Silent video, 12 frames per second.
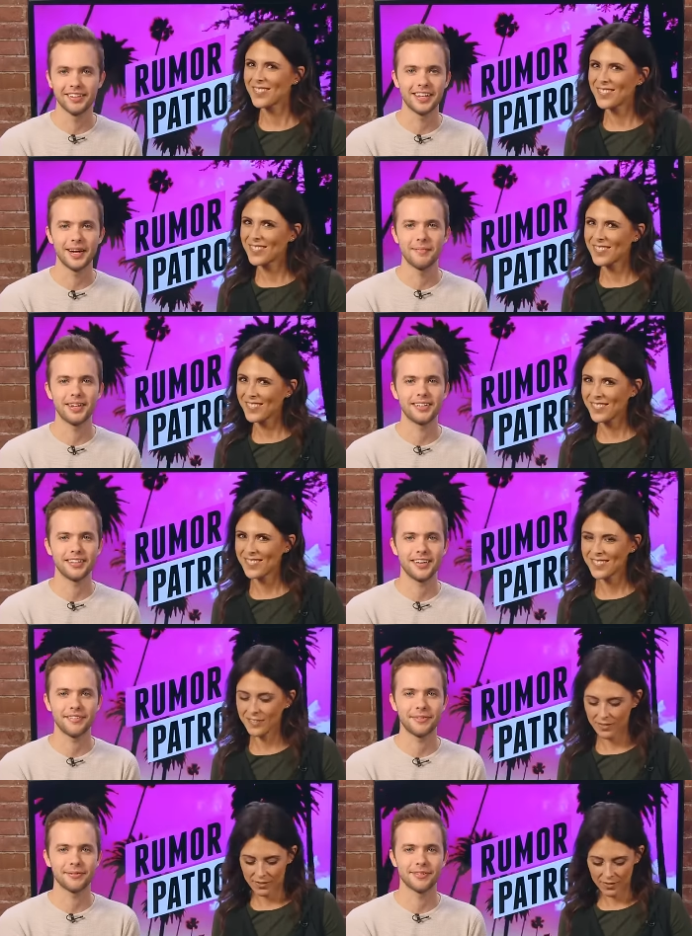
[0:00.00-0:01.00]
Speaker 1: Lily got back to the
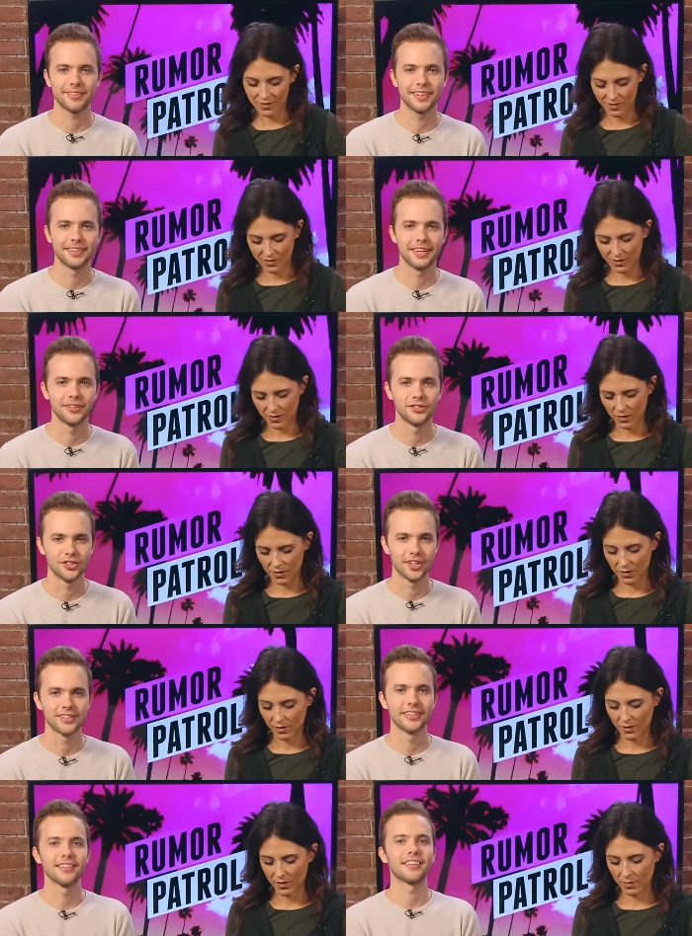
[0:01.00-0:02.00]
office and was like, that was
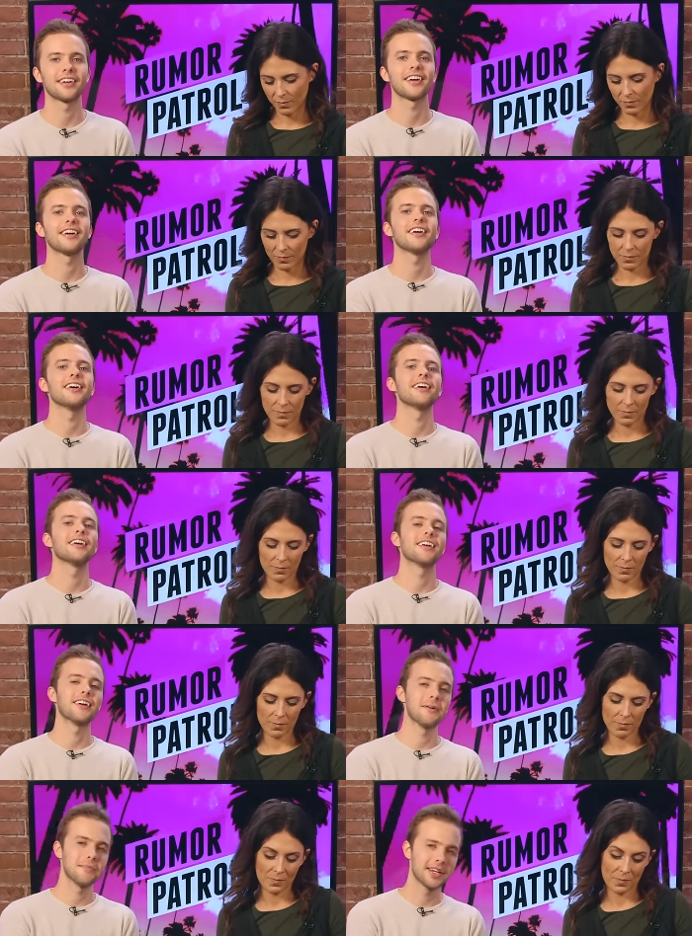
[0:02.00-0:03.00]
Joslyn. I was like, oh,
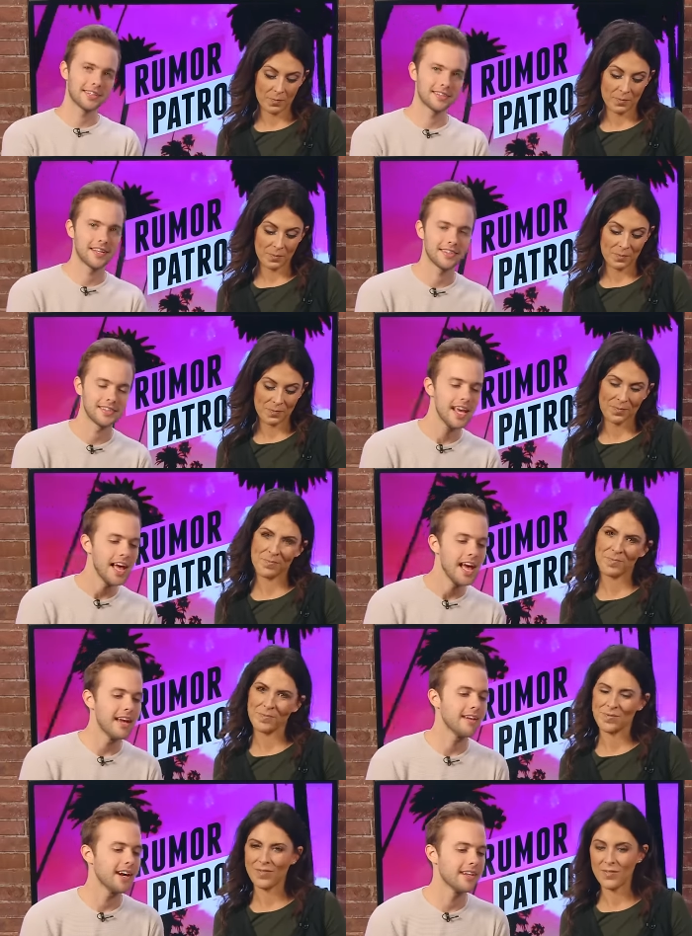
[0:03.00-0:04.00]
it all makes sense.
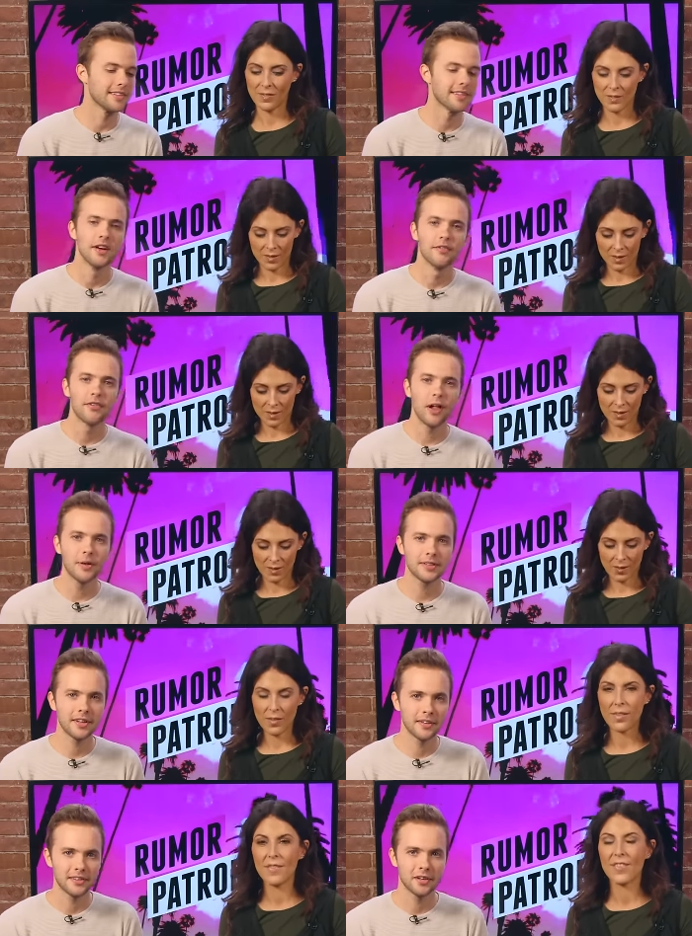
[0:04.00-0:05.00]
Hey, you guys, follow
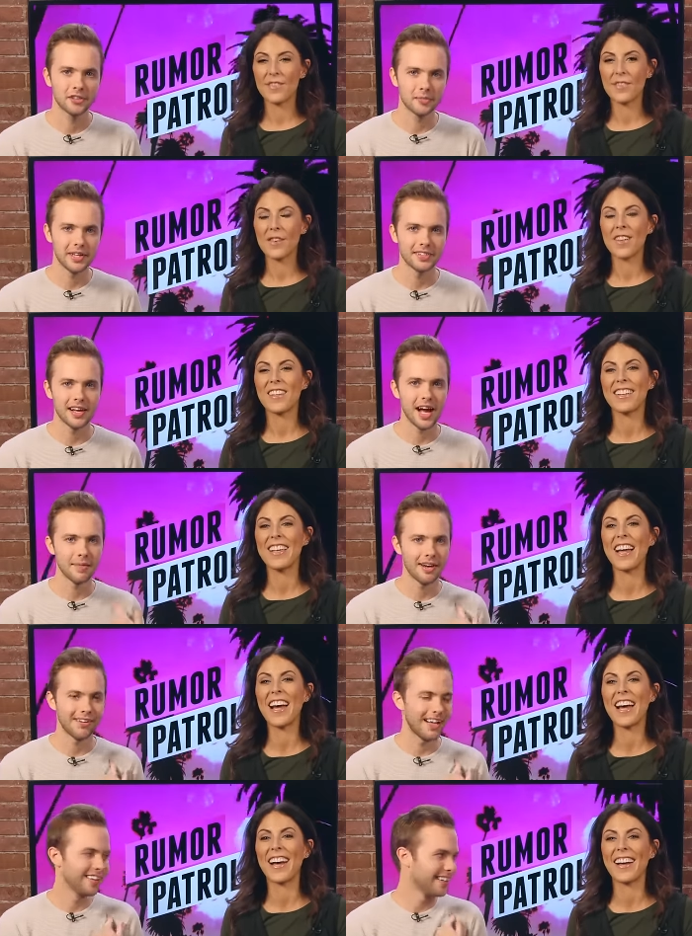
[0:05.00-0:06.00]
us on the social medias.
Speaker 2: I'm at
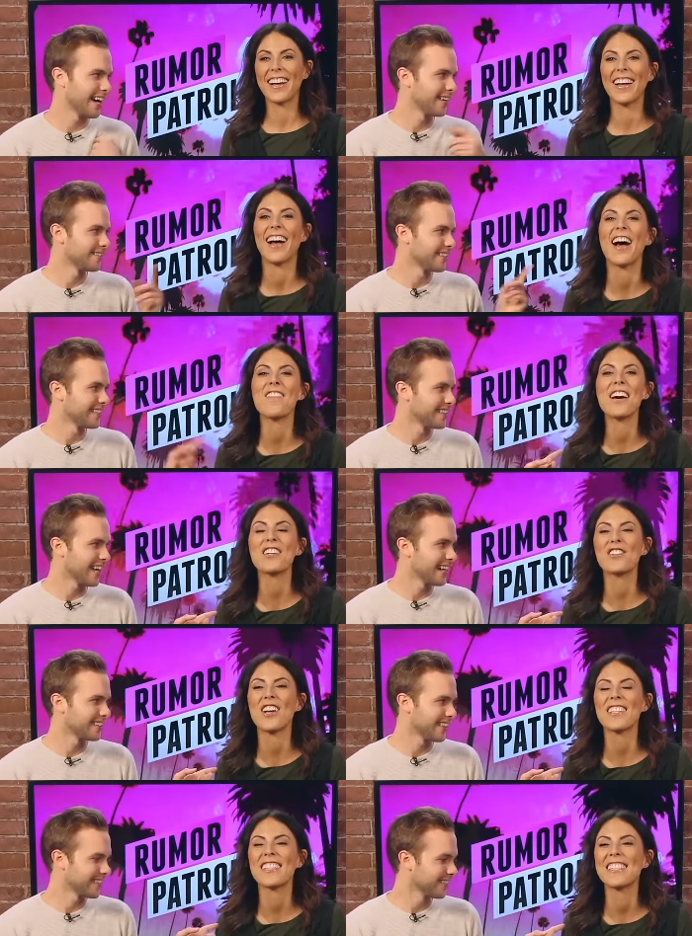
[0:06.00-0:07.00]
Ryland Adams. This is
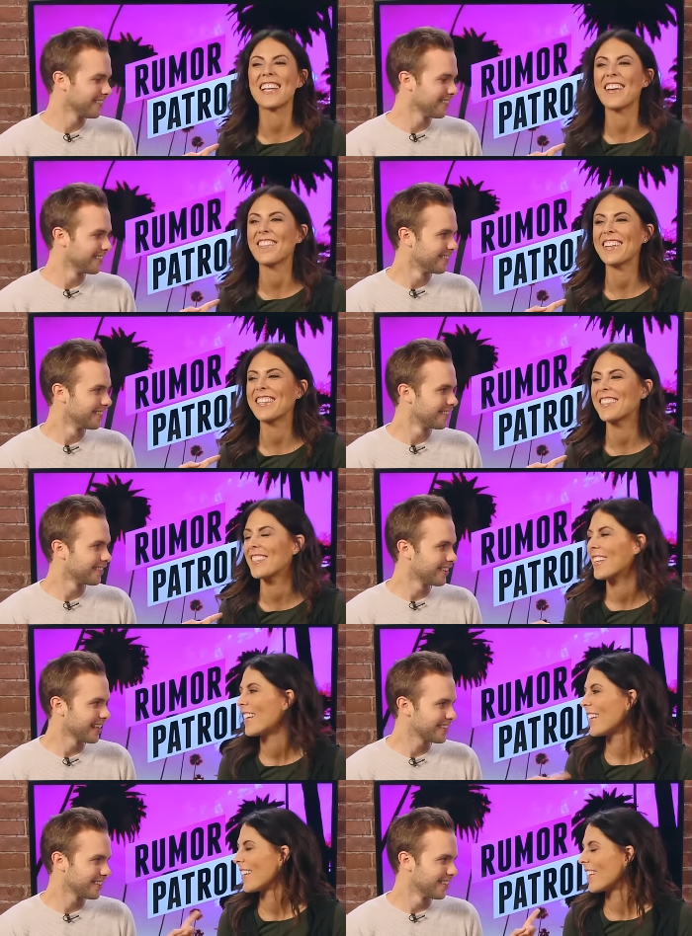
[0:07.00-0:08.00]
at Joslyn Davis.
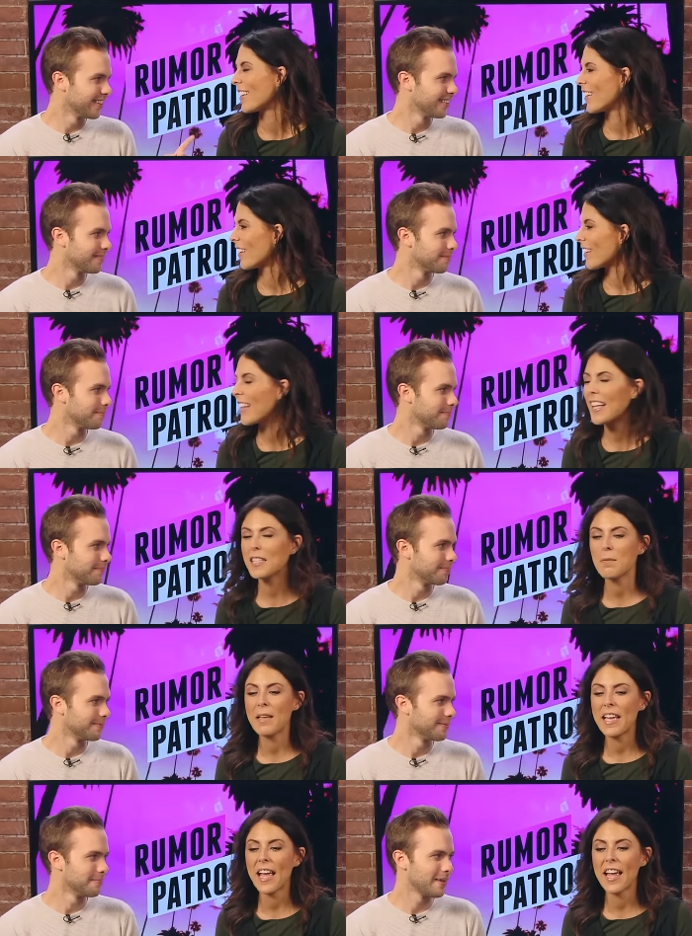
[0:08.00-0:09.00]
That's you. That's
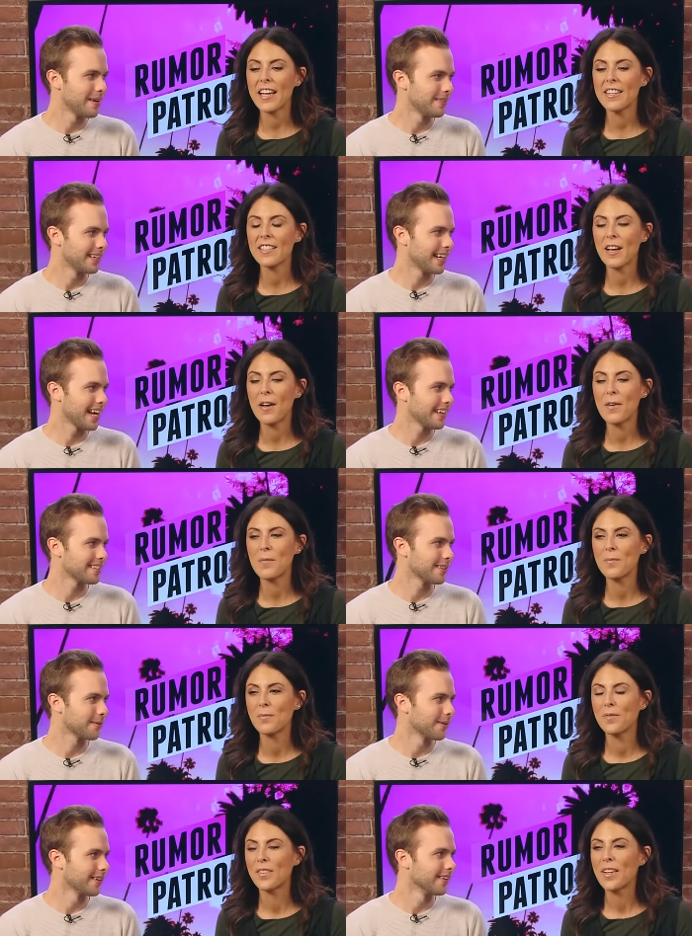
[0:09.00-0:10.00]
me.
Speaker 1: Baby and, cakes of
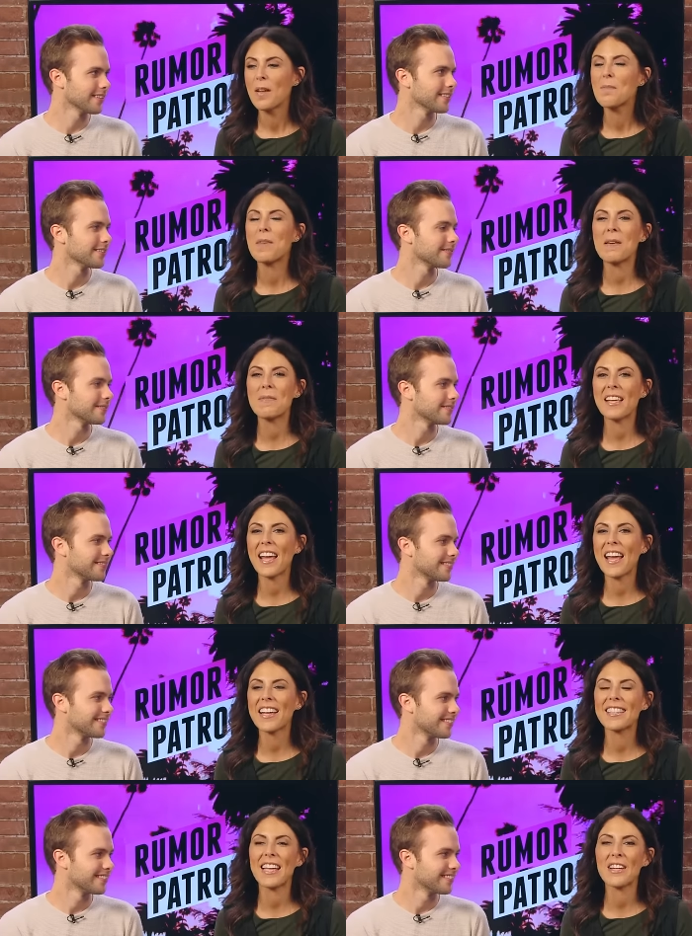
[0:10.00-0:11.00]
the world.
Speaker 2: Baby
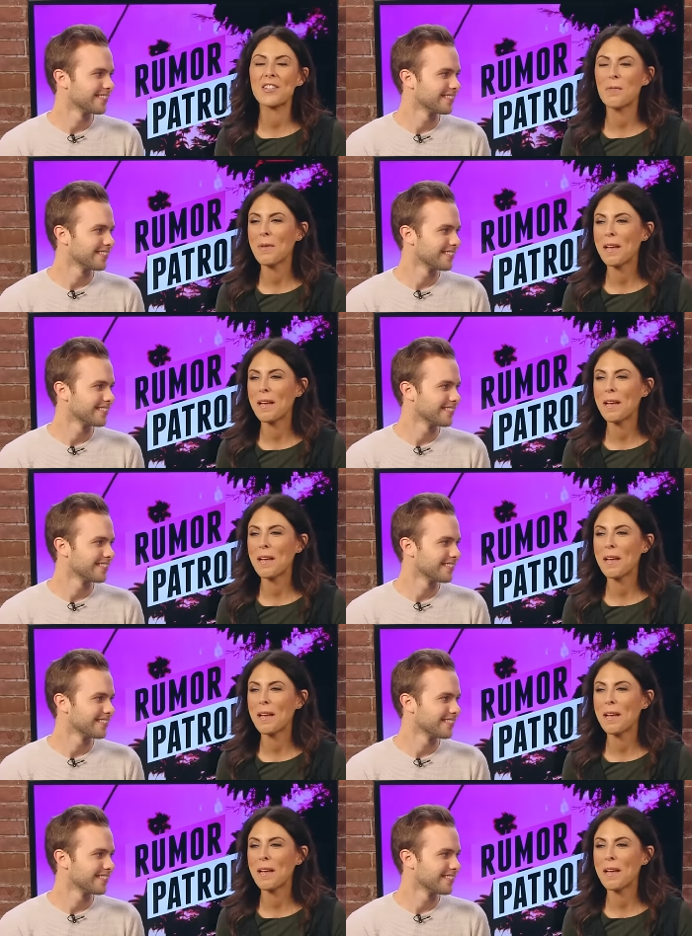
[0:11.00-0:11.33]
cakes, angel